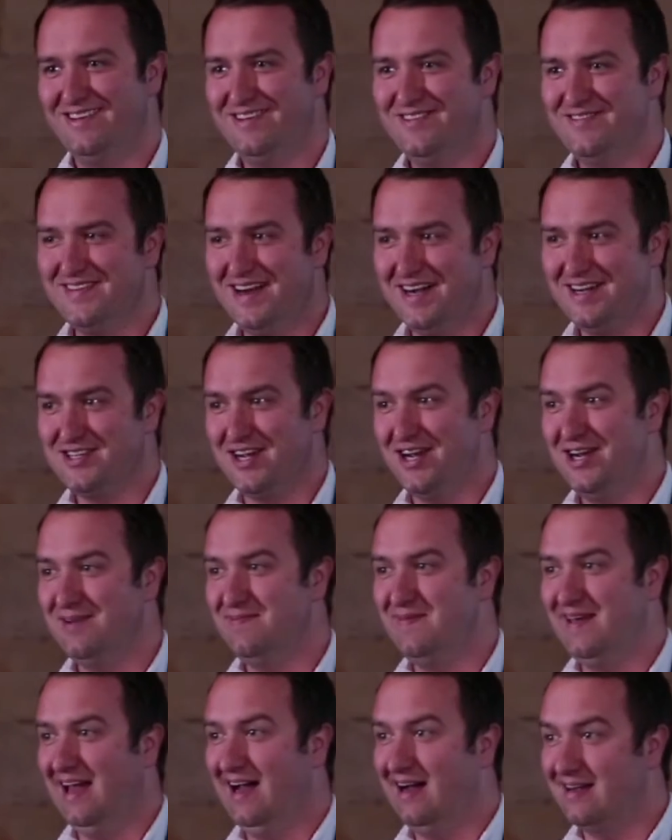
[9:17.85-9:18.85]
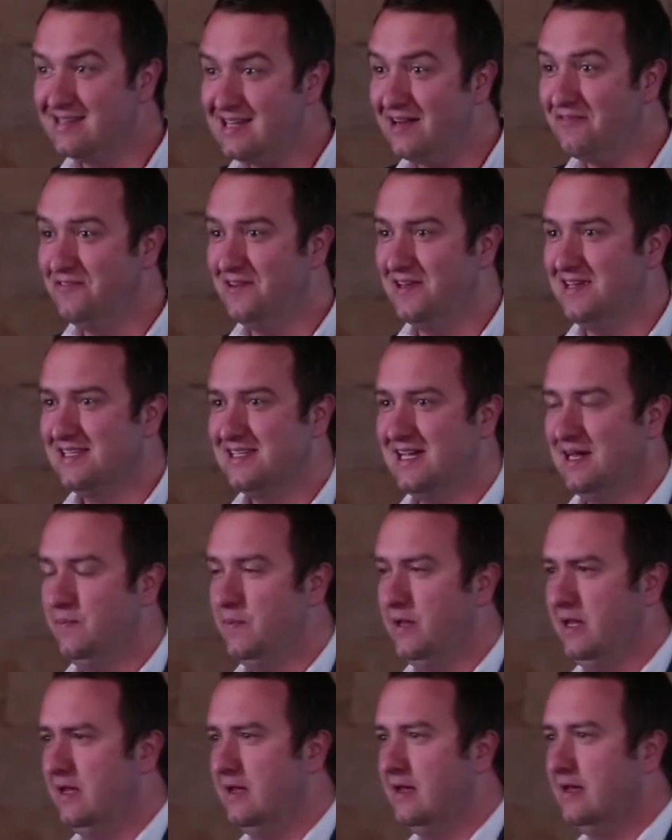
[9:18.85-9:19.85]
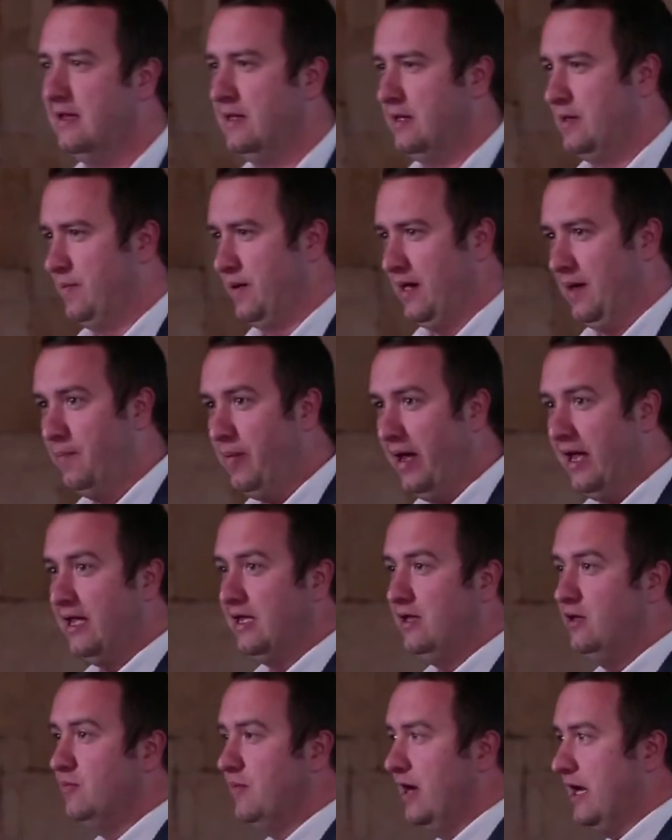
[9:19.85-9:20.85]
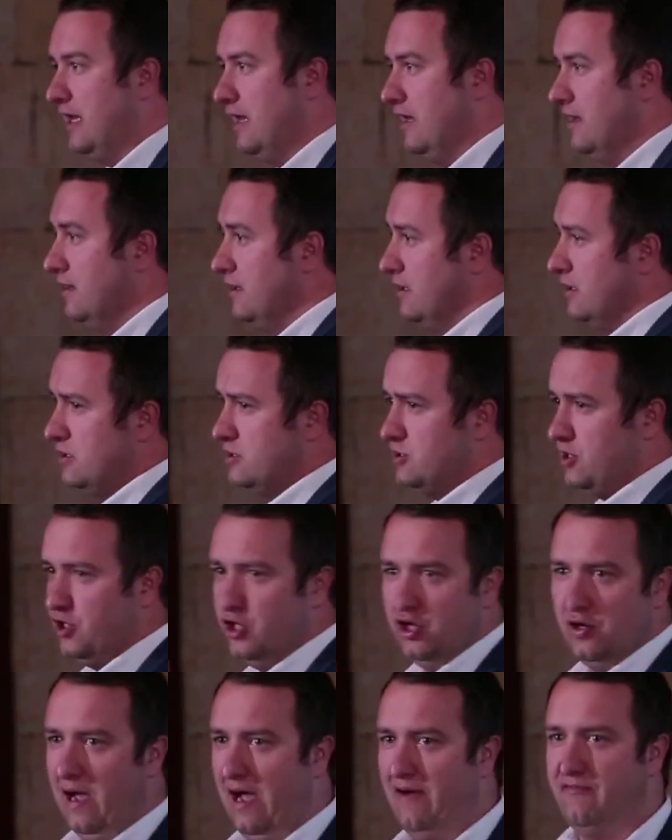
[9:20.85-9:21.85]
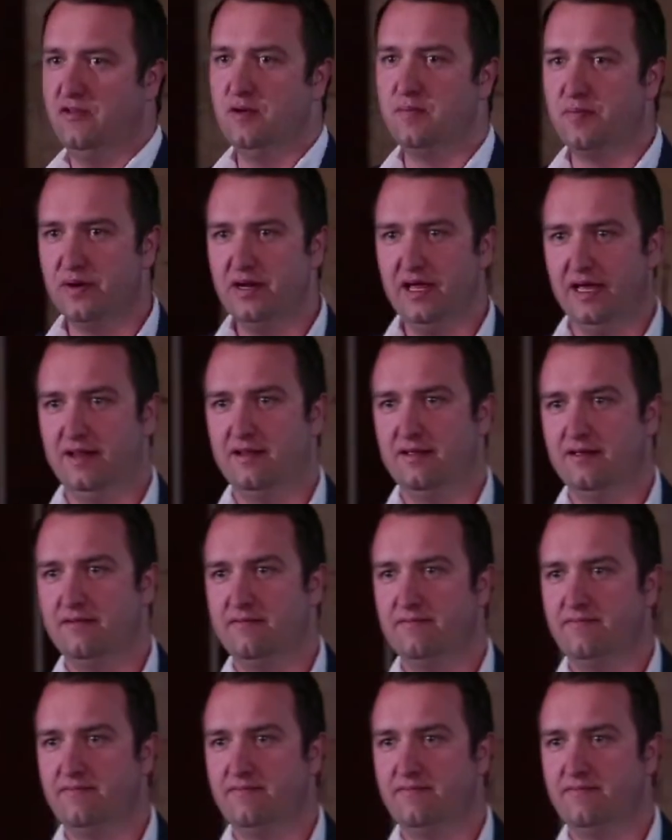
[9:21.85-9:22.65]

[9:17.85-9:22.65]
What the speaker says: You've now shown me how tough things can be, but I'm paying you money, so you have to predict.